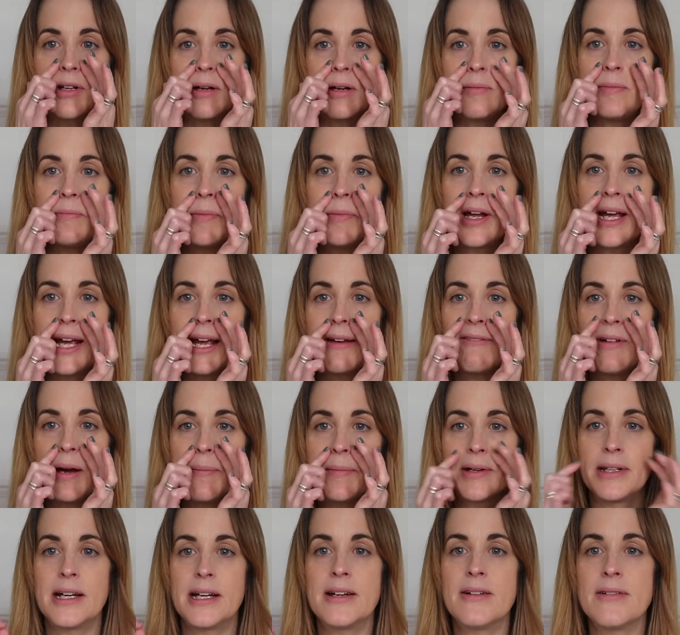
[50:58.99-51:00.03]
I've been putting it around
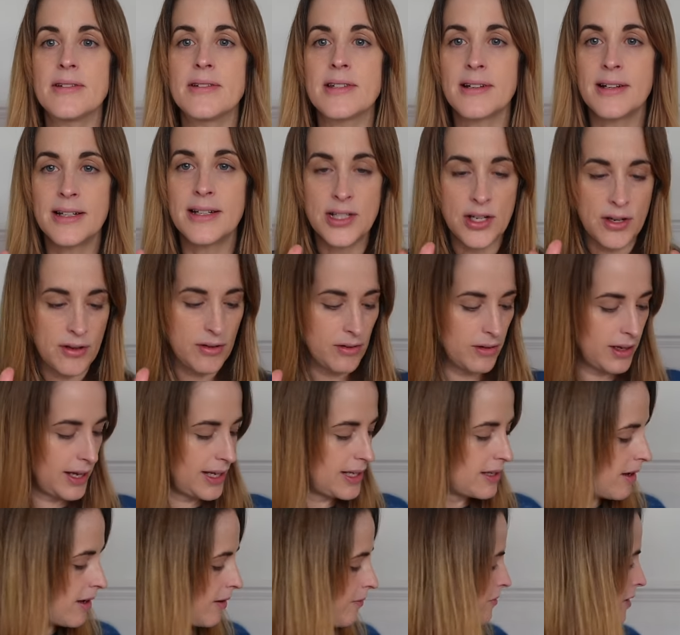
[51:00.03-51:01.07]
my nose, and I'm
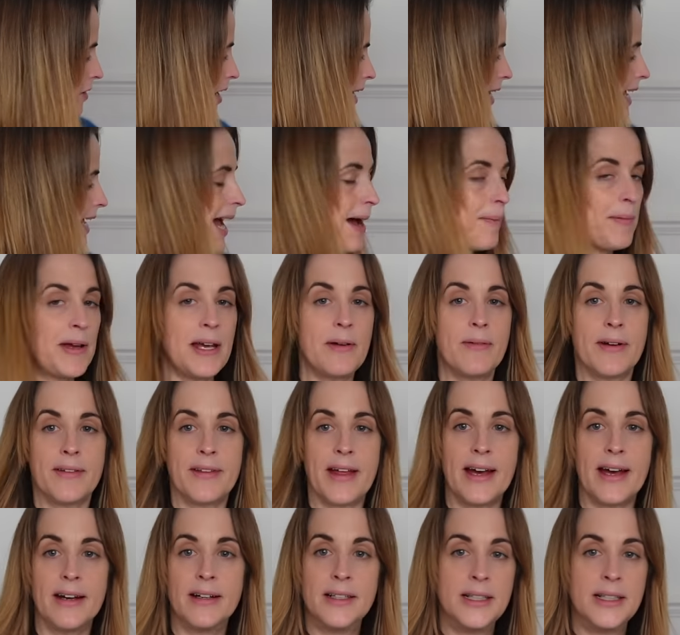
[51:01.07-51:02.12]
really happy with
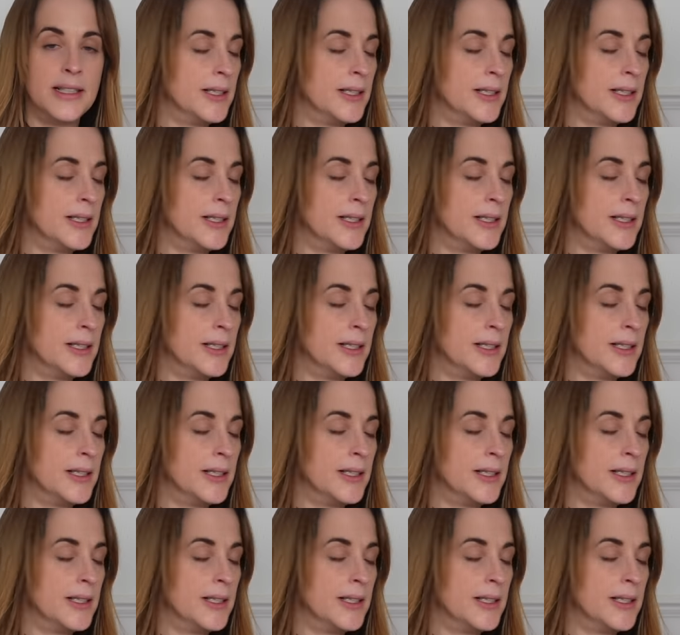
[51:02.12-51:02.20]
it.